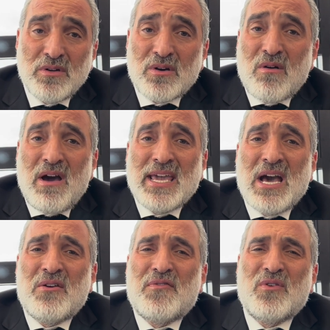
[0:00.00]
crying
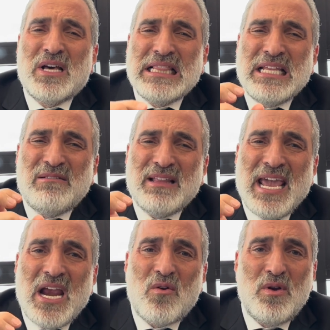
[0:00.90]
out for a little
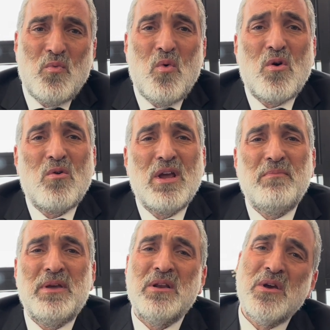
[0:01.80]
air and water had
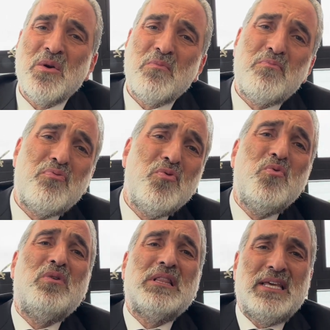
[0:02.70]
been
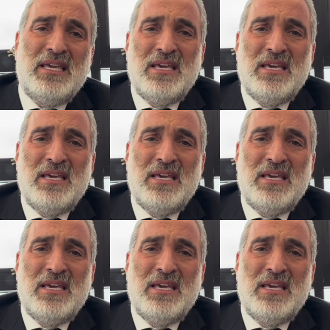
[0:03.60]
brutally